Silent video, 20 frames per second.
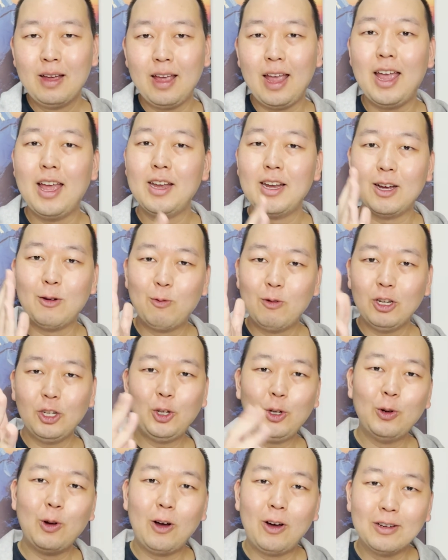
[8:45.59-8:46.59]
And I wish
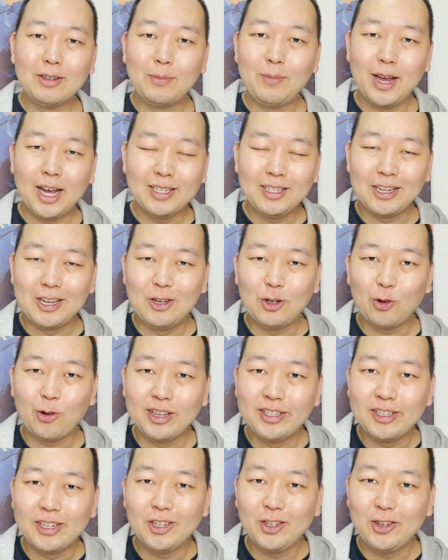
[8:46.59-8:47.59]
you all the best in
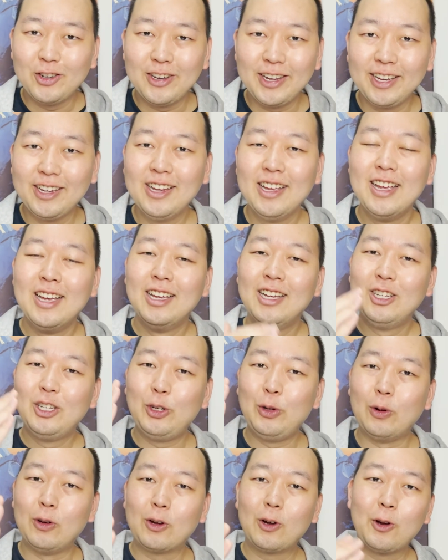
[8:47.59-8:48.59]
transitioning
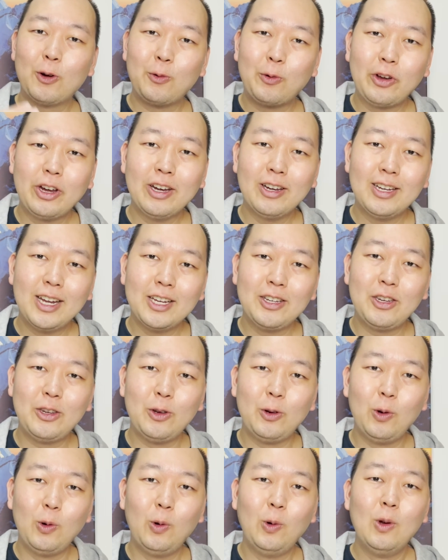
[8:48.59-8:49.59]
to a career that
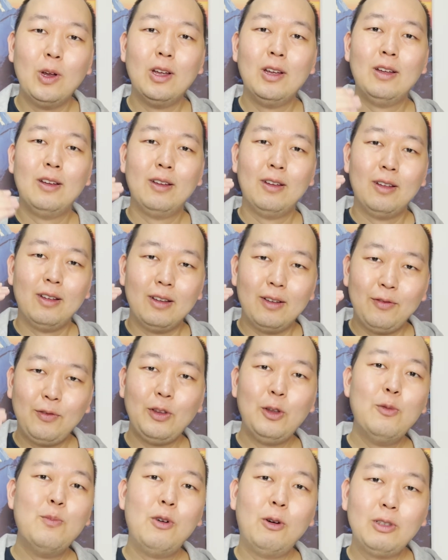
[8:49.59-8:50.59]
you
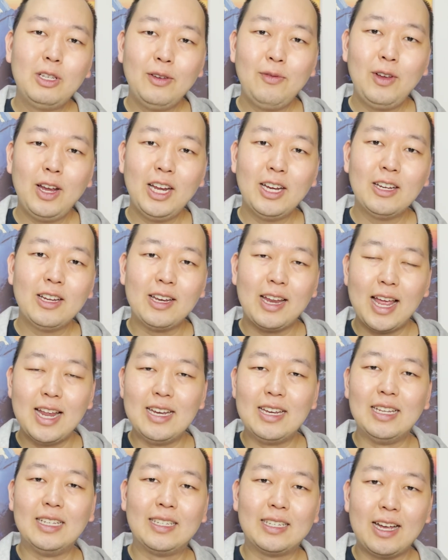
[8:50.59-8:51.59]
feel motivated and
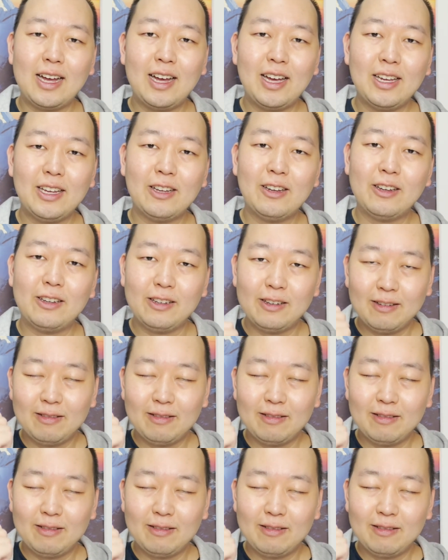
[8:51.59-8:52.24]
desire,